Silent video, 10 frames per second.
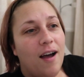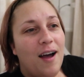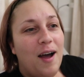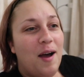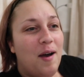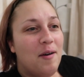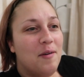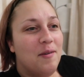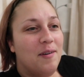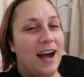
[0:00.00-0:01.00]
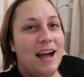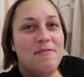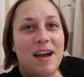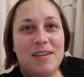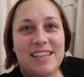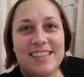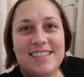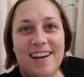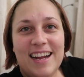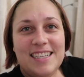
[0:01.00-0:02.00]
Oh! I'm having it
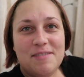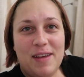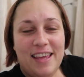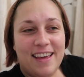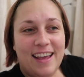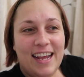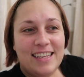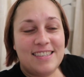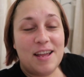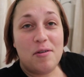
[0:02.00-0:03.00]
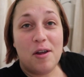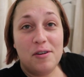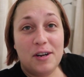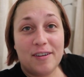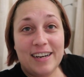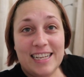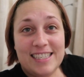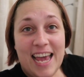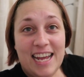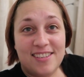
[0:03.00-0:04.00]
signed at me that it's no longer in its
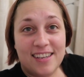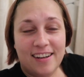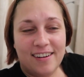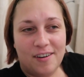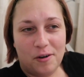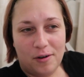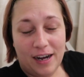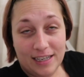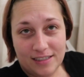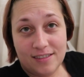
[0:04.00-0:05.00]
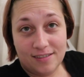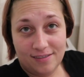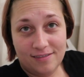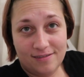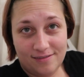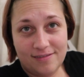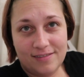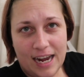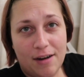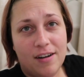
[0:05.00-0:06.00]
casing, or as
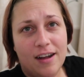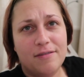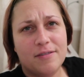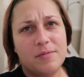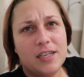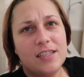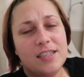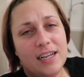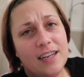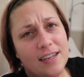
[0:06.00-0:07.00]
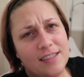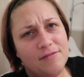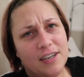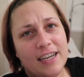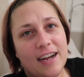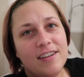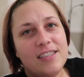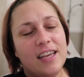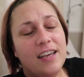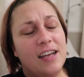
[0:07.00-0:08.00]
Caroline from Dundonit and Knitting
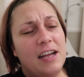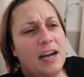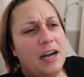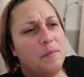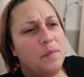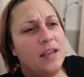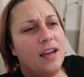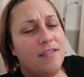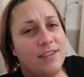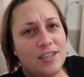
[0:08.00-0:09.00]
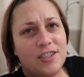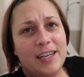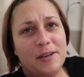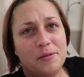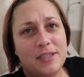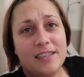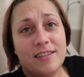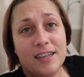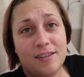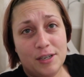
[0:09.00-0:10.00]
Vicariously um, affectionately calls
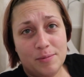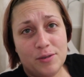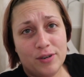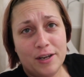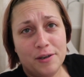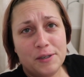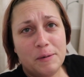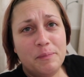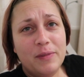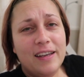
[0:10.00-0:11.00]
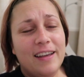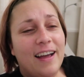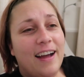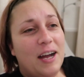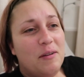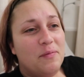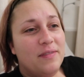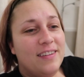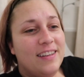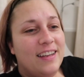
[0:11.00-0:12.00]
it the Christmas tree condom. Um,
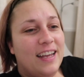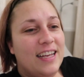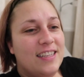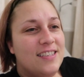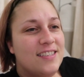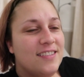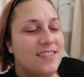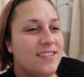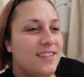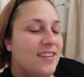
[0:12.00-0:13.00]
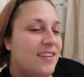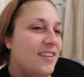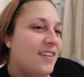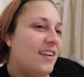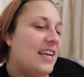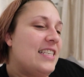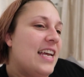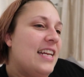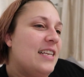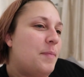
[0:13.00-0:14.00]
it's... Is
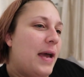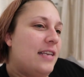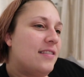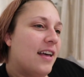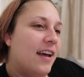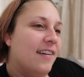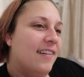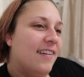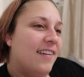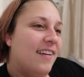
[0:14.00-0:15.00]
it in its base then?